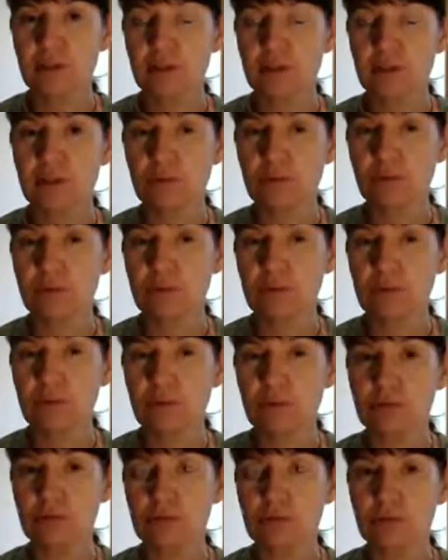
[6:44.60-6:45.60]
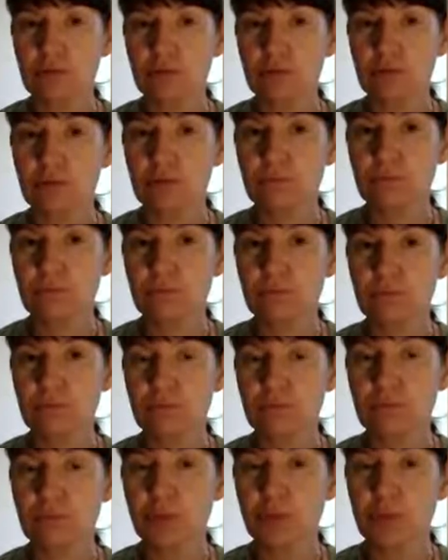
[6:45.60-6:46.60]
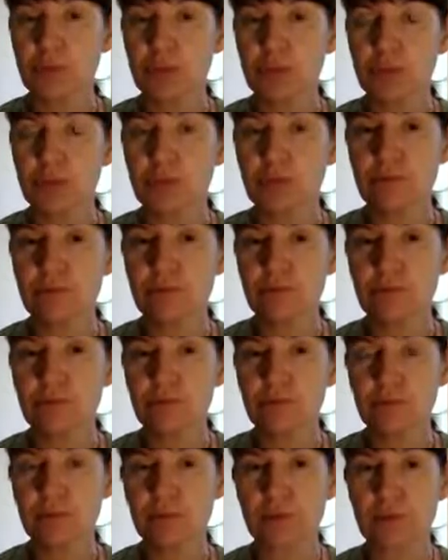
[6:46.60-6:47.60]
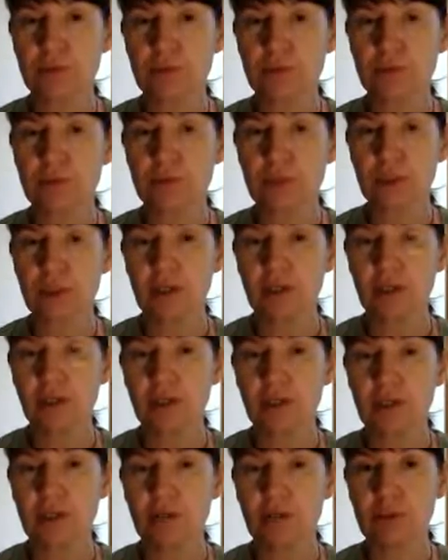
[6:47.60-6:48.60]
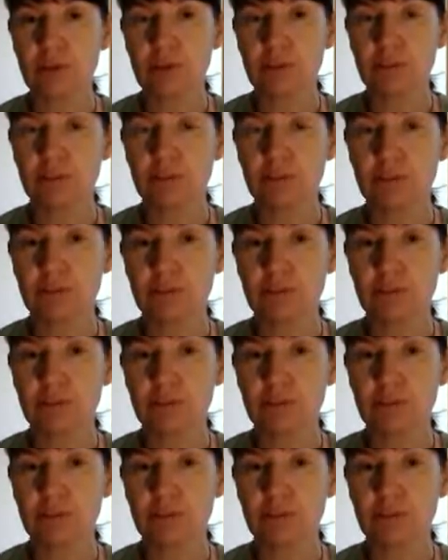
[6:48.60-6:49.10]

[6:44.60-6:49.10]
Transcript: or what kind of thoughts are you having?